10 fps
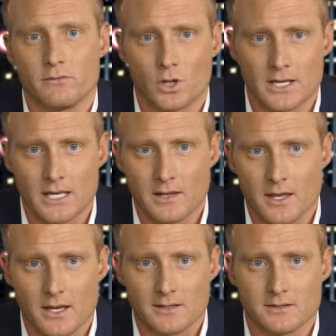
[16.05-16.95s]
looking at
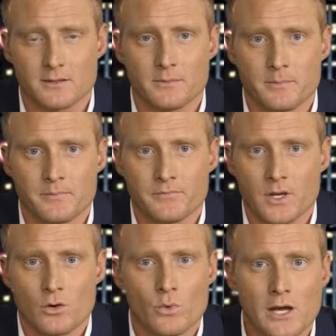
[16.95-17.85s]
things.
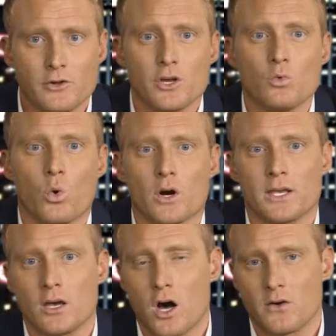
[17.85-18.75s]
Rather than
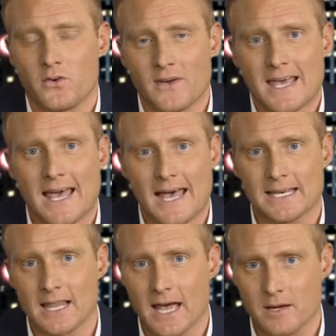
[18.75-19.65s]
working off of a
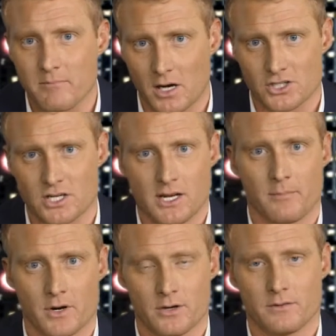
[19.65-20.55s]
headline budget
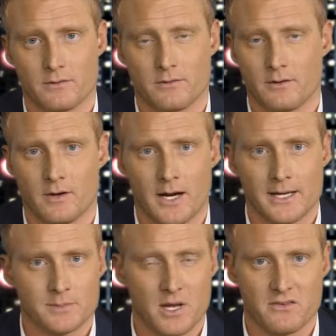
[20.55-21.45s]
number, I
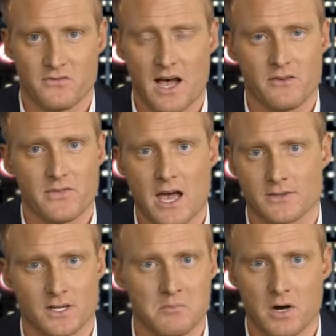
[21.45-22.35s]
spend
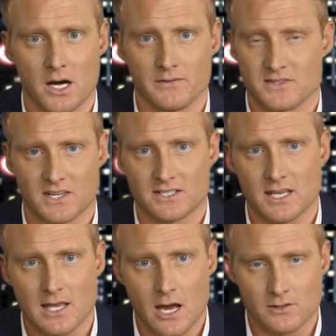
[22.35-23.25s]
$5,000 a month,
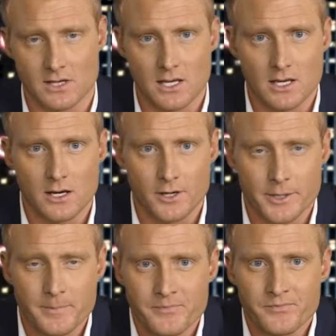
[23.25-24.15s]
$60,000 a
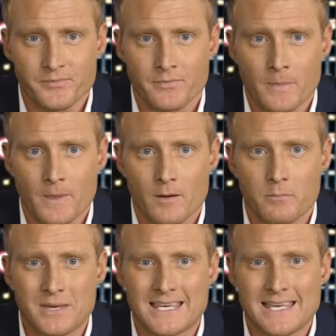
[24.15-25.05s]
year,
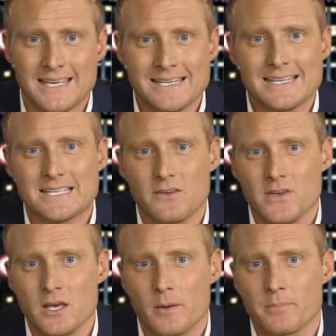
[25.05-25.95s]
begin to
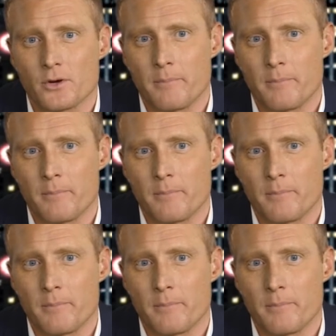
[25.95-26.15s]
divvy up your